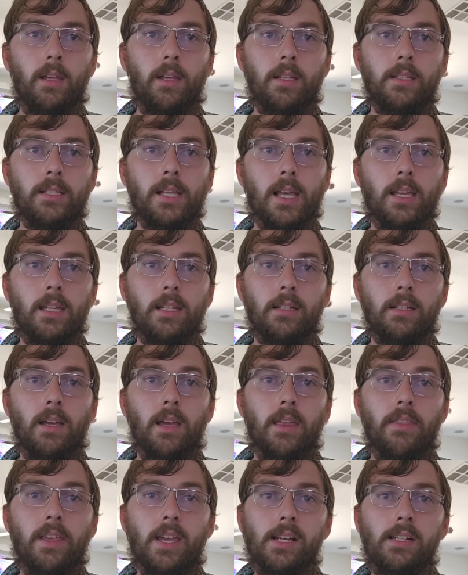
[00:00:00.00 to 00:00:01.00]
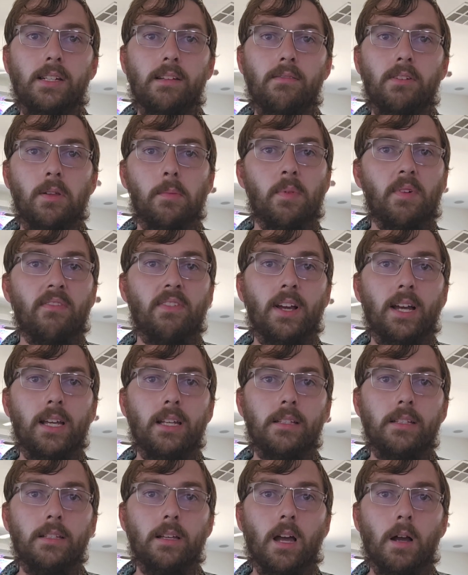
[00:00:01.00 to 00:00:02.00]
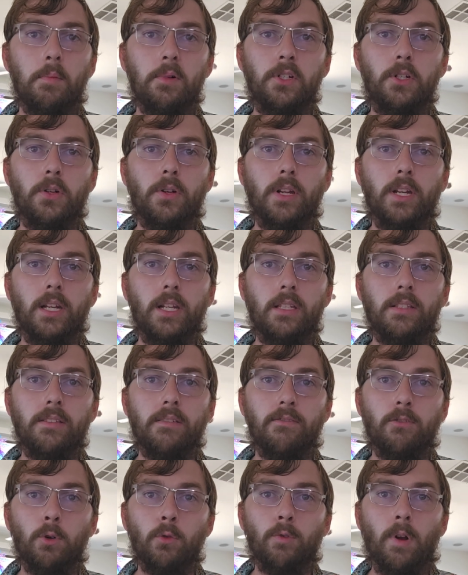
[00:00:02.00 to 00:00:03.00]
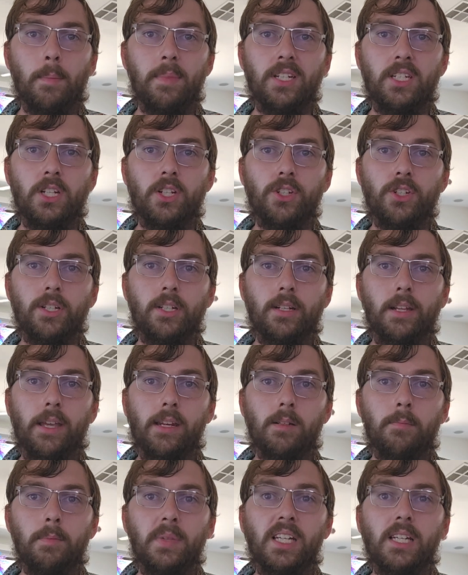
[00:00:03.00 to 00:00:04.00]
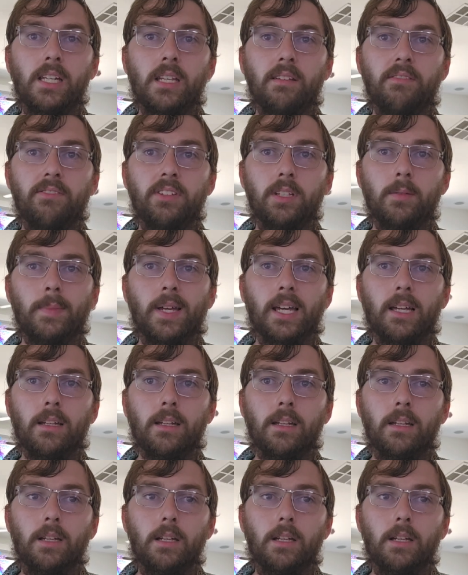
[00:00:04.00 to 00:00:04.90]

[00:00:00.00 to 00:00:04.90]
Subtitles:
Second, the activity provides opportunities for repetition and immediate feedback.